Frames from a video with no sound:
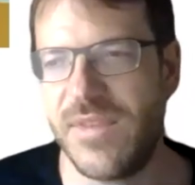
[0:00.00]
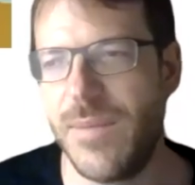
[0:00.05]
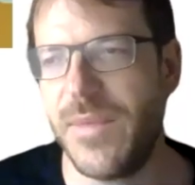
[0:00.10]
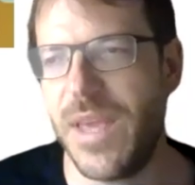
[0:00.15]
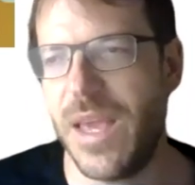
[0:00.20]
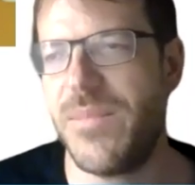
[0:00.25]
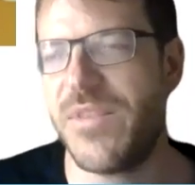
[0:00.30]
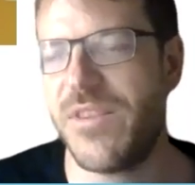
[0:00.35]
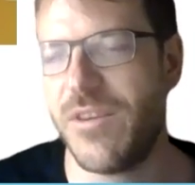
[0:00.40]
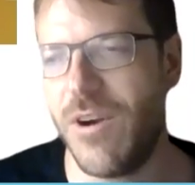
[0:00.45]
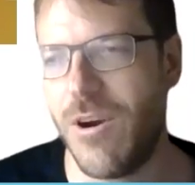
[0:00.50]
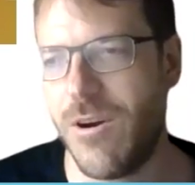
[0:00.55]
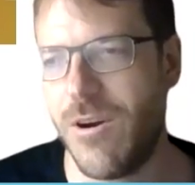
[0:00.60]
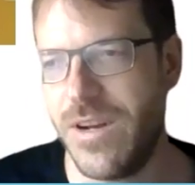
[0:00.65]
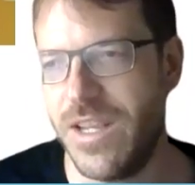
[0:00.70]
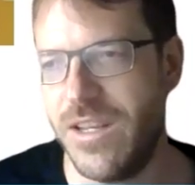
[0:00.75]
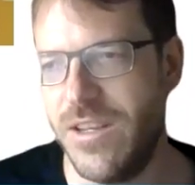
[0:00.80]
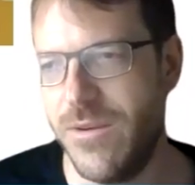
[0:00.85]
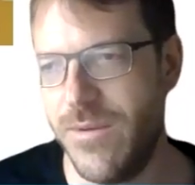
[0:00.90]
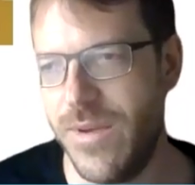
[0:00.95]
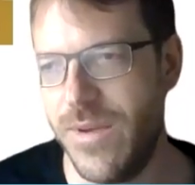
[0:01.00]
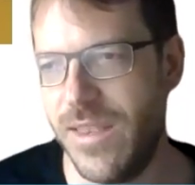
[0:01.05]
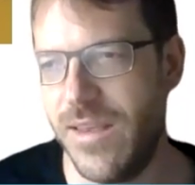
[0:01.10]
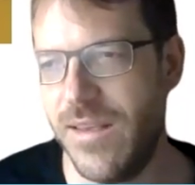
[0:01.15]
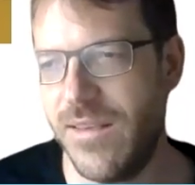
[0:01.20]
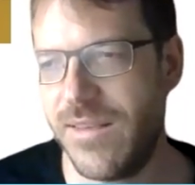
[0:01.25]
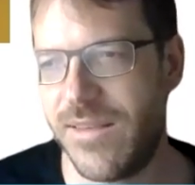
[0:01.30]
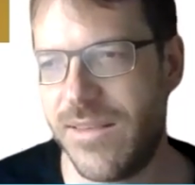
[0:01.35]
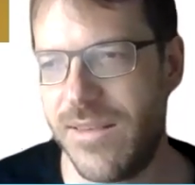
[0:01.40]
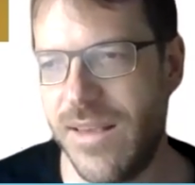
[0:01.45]
some games are already doing
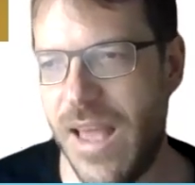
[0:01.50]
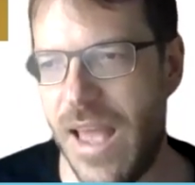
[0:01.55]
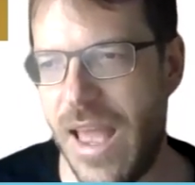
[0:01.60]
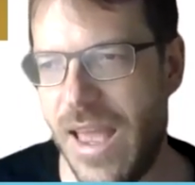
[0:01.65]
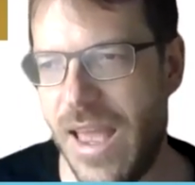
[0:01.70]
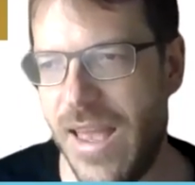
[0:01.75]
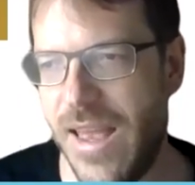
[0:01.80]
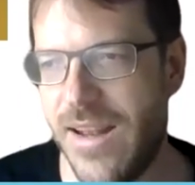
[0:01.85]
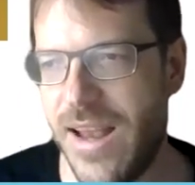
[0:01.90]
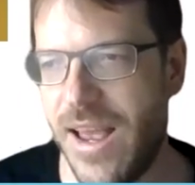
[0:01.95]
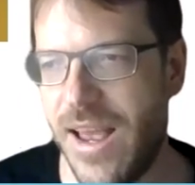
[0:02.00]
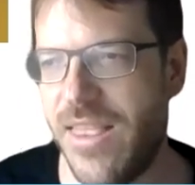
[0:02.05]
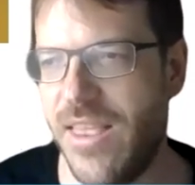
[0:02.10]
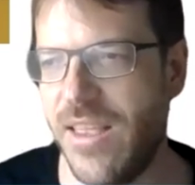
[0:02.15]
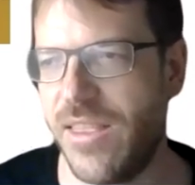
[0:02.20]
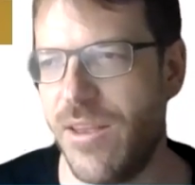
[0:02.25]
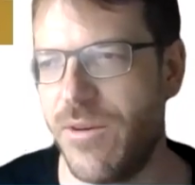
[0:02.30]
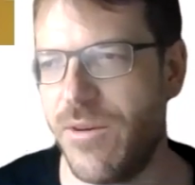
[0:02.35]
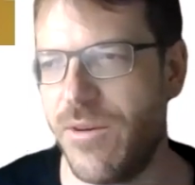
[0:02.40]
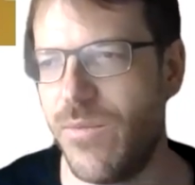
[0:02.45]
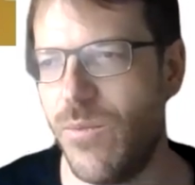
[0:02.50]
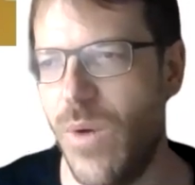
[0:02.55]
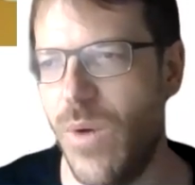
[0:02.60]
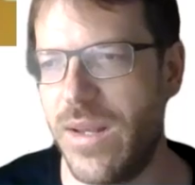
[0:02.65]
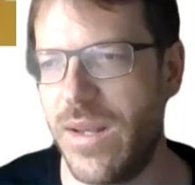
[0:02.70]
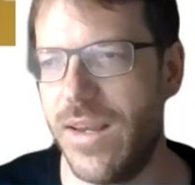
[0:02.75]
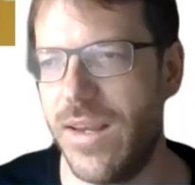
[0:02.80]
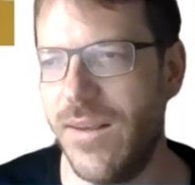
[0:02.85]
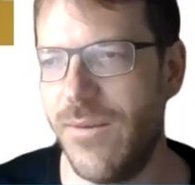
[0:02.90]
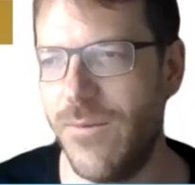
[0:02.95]
this, and I think there's
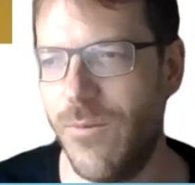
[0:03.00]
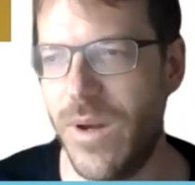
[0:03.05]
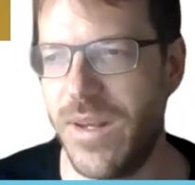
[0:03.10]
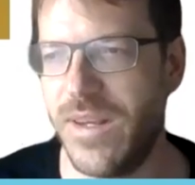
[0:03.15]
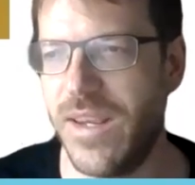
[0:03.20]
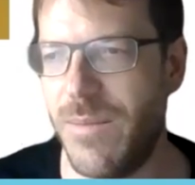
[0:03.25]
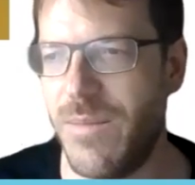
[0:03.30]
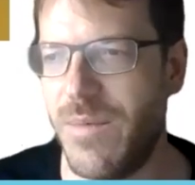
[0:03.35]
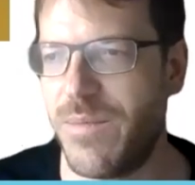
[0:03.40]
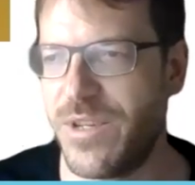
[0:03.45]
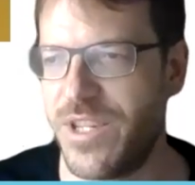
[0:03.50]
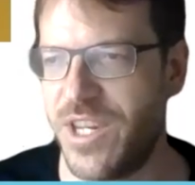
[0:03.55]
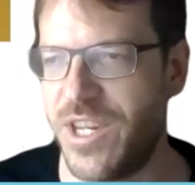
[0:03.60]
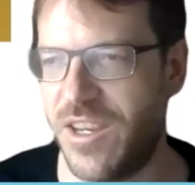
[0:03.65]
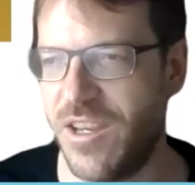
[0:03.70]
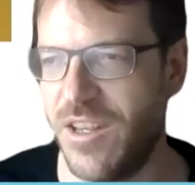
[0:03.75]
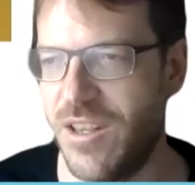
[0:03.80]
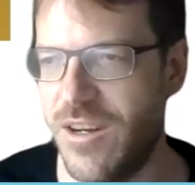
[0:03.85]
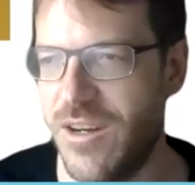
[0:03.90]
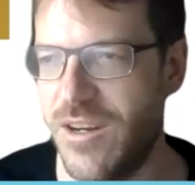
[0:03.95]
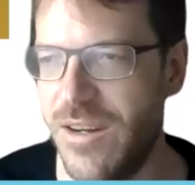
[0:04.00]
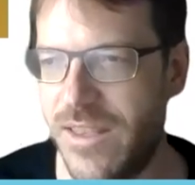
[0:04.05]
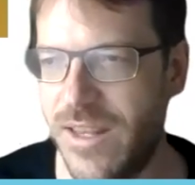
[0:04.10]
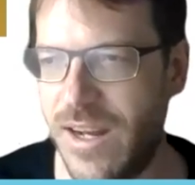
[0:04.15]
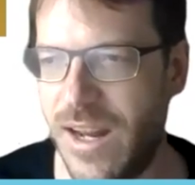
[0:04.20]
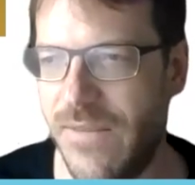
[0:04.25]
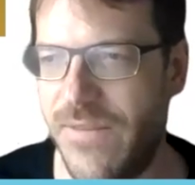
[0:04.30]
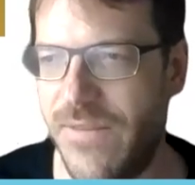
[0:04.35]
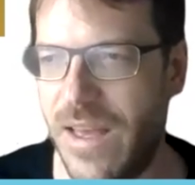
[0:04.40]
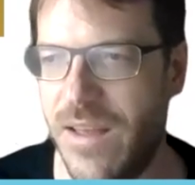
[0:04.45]
one game in particular
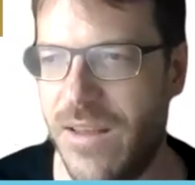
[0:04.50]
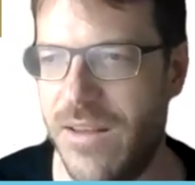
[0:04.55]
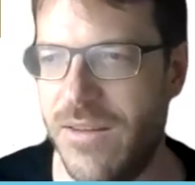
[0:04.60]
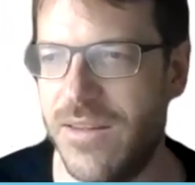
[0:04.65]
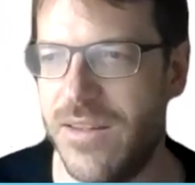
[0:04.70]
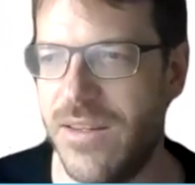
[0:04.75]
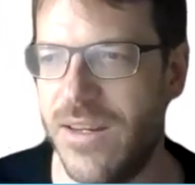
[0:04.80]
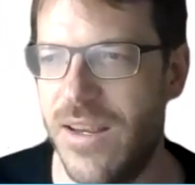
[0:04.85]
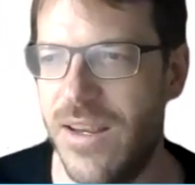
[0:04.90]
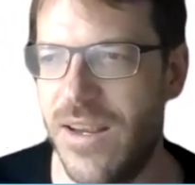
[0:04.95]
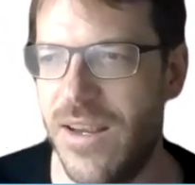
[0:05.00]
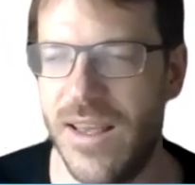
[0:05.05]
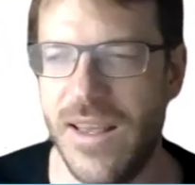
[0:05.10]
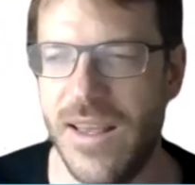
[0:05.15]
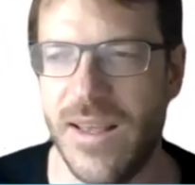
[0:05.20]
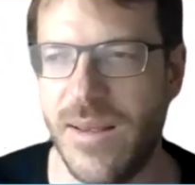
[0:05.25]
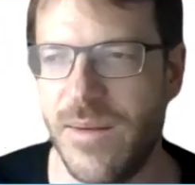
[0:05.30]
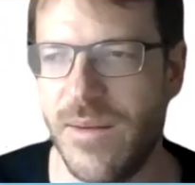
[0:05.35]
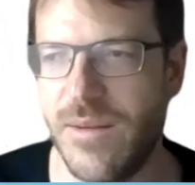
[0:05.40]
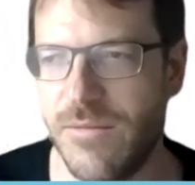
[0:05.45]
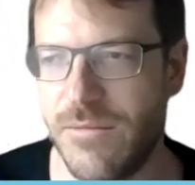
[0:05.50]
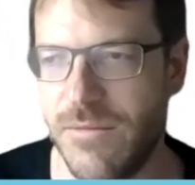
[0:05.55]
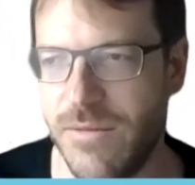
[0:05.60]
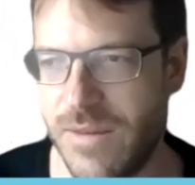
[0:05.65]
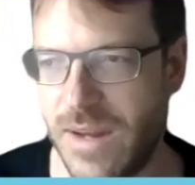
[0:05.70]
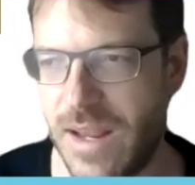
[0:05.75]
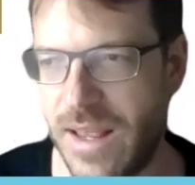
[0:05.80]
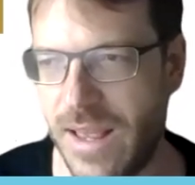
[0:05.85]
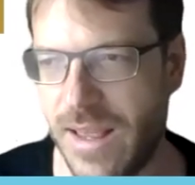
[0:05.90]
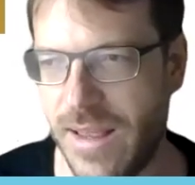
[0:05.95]
that I found that
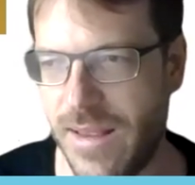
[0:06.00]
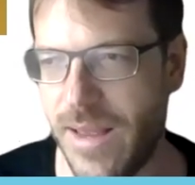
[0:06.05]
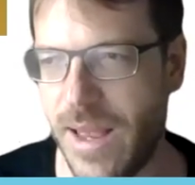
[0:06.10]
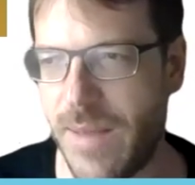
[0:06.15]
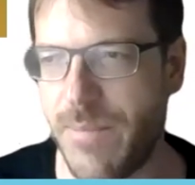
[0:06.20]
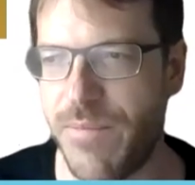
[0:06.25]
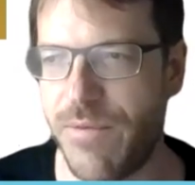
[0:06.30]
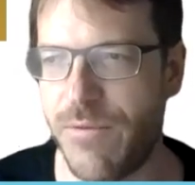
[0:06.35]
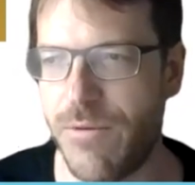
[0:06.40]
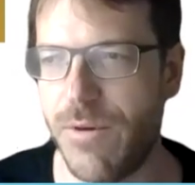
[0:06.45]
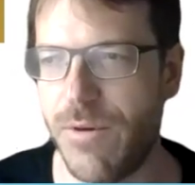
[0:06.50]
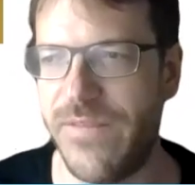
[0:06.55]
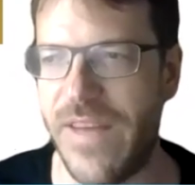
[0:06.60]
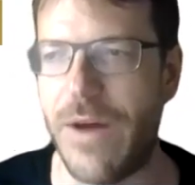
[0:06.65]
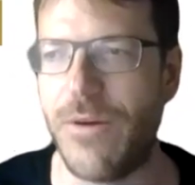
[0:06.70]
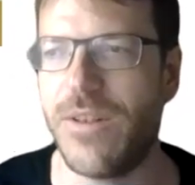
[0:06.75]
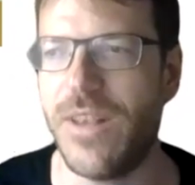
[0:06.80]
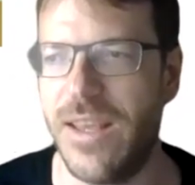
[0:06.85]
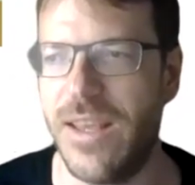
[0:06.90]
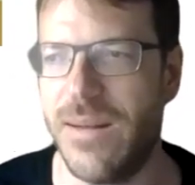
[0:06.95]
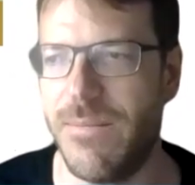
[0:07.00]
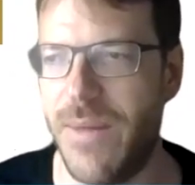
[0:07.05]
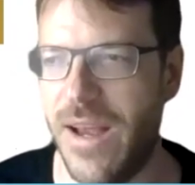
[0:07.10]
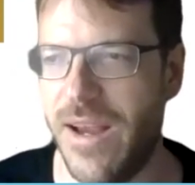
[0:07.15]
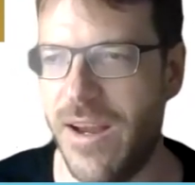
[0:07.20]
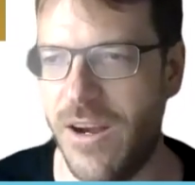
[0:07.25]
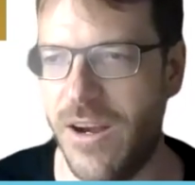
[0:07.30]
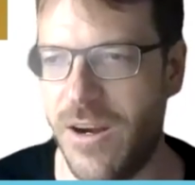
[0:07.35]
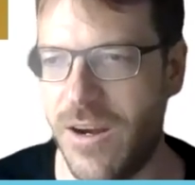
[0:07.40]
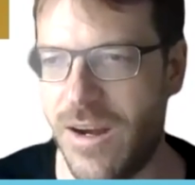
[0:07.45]
I profoundly
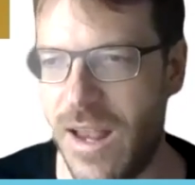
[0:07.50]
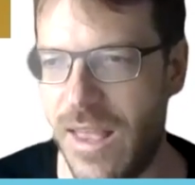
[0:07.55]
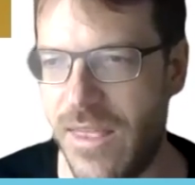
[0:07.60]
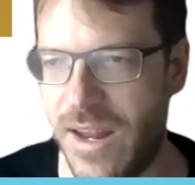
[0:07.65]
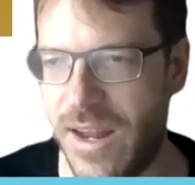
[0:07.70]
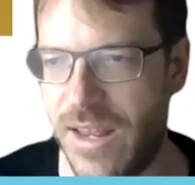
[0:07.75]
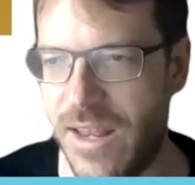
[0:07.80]
admire,